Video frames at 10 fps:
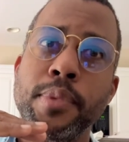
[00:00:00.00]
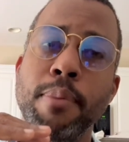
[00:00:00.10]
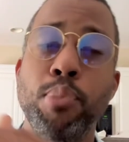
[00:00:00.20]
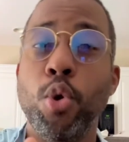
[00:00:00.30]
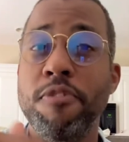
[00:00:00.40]

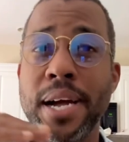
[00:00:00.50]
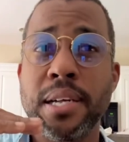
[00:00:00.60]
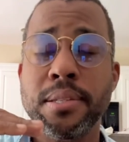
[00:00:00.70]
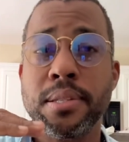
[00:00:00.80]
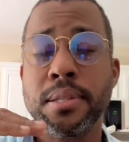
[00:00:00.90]

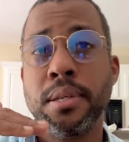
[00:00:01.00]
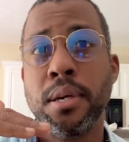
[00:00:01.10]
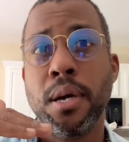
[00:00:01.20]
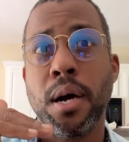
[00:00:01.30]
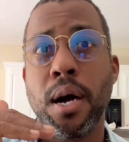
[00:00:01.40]
profiles
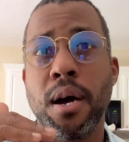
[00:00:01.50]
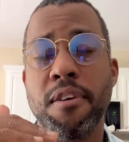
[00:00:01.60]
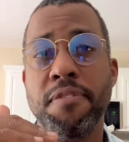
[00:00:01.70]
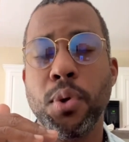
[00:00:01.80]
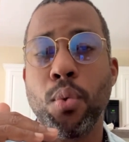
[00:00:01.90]

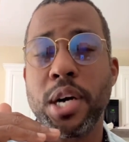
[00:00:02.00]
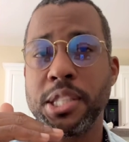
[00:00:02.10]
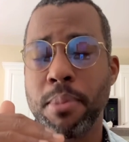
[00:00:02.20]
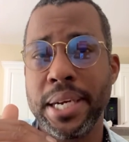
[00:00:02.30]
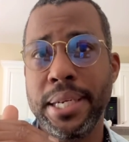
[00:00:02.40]
of the water
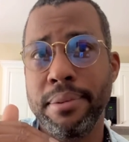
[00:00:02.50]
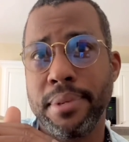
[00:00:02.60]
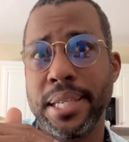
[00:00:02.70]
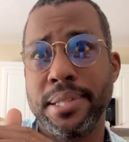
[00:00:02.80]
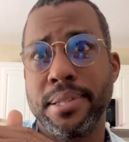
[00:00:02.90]
body.
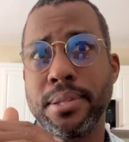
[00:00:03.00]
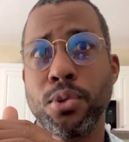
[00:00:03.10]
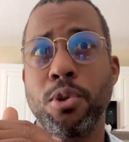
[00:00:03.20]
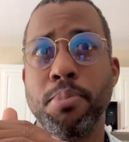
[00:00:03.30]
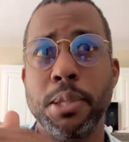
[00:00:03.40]
That is its
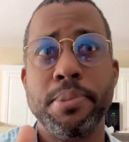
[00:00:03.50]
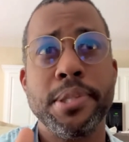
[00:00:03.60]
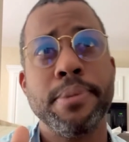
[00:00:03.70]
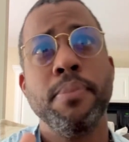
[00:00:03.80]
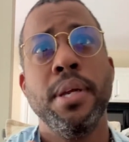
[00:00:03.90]
whole
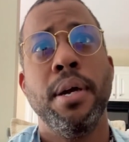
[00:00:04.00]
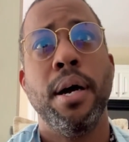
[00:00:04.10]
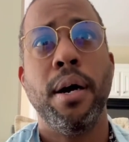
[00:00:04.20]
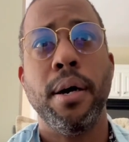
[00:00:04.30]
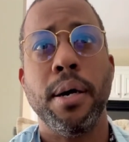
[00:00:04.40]
purpose.
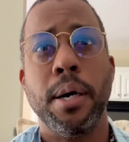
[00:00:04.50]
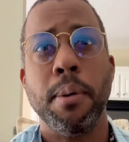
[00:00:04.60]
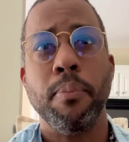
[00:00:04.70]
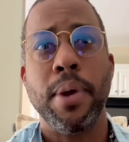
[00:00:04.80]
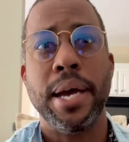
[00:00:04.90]

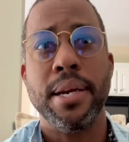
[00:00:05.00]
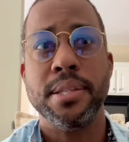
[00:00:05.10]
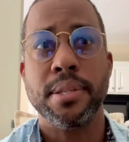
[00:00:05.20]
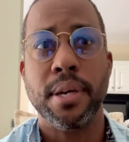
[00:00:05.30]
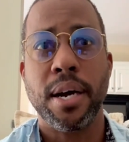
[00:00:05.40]
And
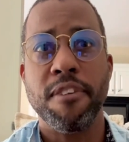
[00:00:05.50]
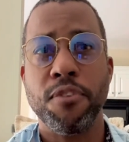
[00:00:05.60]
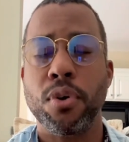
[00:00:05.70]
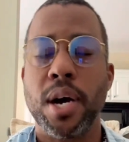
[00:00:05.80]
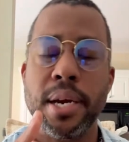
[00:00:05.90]
it's all
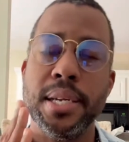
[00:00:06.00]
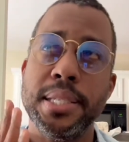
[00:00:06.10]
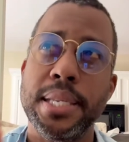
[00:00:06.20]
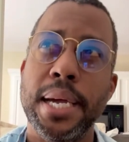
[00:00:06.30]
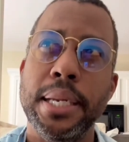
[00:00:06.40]
for
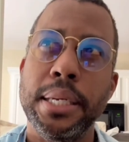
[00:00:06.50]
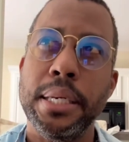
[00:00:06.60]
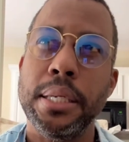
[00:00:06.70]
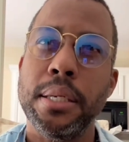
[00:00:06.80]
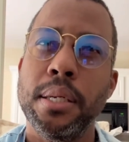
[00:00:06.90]

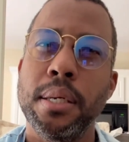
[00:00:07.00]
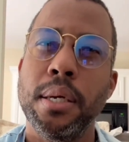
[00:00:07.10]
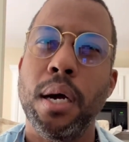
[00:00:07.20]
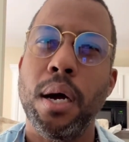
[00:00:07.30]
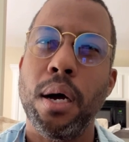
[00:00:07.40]
understanding
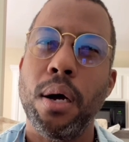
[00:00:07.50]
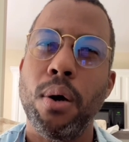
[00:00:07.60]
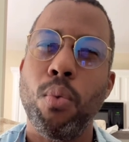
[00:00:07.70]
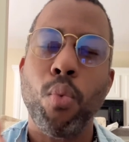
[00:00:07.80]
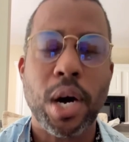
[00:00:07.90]

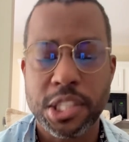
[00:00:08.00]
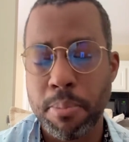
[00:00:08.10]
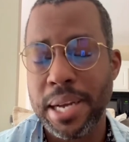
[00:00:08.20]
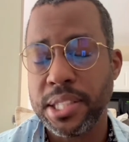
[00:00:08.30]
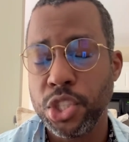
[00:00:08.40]
water
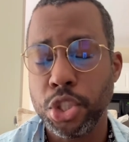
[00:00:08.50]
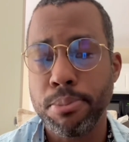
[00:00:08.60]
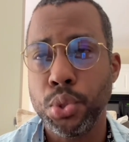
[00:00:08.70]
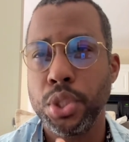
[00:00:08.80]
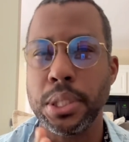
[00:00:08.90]
mass
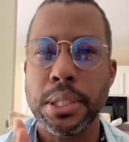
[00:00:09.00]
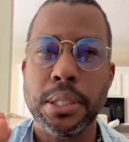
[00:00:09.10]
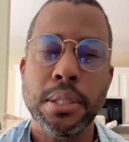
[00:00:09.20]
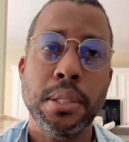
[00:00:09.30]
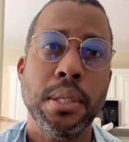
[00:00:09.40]

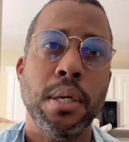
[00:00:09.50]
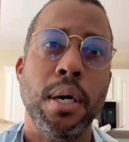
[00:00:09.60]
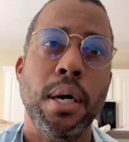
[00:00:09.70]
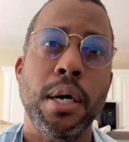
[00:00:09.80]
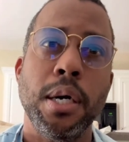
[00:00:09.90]
distribution,
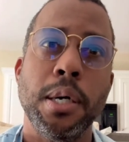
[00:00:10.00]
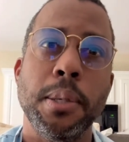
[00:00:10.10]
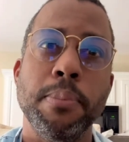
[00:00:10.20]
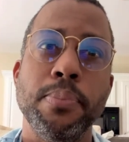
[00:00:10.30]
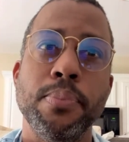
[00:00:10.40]

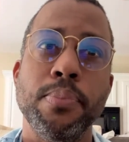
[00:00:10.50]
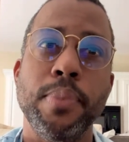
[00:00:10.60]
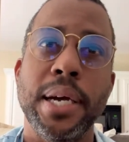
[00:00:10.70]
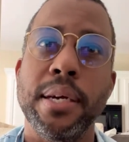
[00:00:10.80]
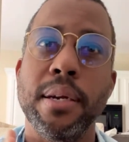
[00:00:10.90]

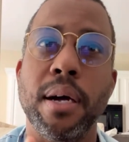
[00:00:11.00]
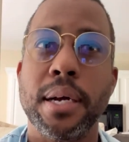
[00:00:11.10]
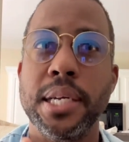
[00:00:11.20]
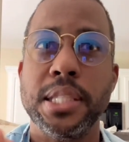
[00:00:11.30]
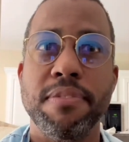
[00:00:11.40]
and all
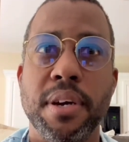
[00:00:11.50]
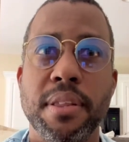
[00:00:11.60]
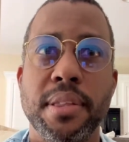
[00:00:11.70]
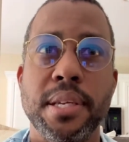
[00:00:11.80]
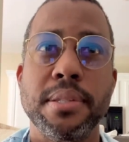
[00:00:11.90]
kinds of other
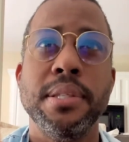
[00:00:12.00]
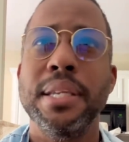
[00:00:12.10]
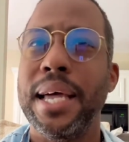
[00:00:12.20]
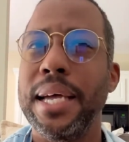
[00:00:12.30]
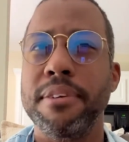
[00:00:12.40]
things
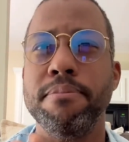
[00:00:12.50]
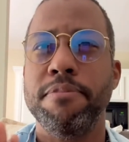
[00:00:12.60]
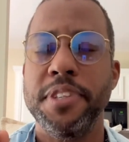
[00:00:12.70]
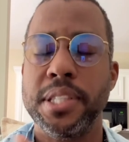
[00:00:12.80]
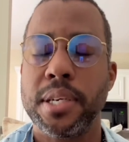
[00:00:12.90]
like
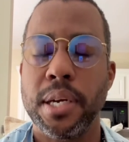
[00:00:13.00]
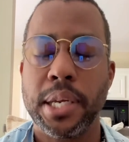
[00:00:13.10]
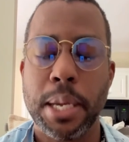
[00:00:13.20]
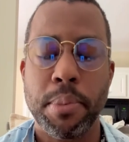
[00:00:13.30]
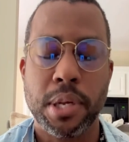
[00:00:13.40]
physical and
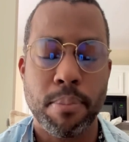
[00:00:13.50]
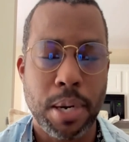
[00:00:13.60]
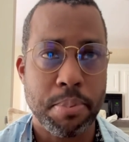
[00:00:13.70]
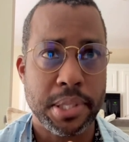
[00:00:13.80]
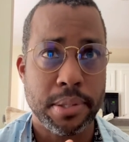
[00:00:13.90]
chemical
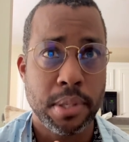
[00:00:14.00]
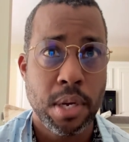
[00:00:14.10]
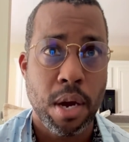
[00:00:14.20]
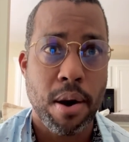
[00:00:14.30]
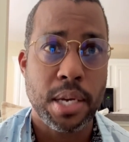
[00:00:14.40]
properties.
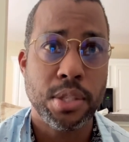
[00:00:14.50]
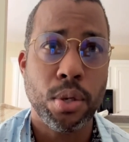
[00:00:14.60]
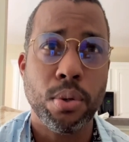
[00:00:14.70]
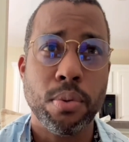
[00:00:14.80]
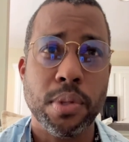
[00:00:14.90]
All right,
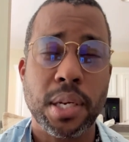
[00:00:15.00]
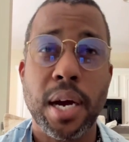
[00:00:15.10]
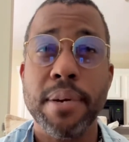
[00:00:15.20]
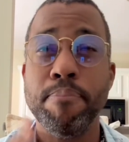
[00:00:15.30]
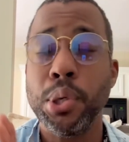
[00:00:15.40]
so the
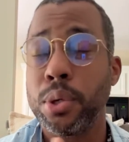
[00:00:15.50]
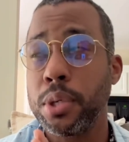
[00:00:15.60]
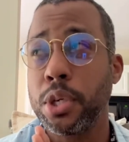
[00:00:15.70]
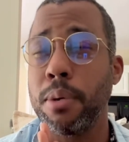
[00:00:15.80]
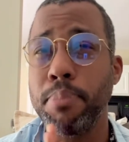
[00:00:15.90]

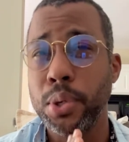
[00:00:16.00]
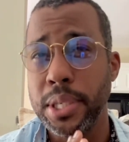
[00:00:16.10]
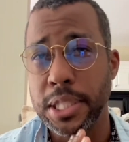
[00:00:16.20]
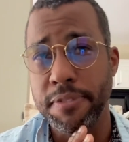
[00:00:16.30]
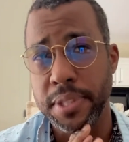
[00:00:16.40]

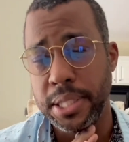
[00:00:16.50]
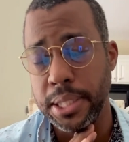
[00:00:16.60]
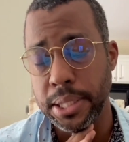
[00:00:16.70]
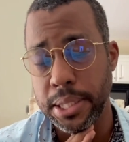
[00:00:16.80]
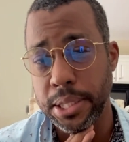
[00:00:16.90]
components of a
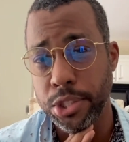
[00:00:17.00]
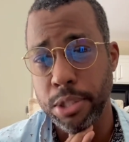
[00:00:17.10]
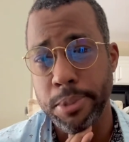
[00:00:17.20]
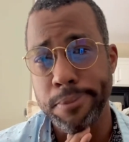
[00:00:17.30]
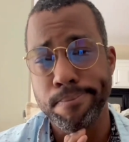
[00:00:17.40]
CTD instrument.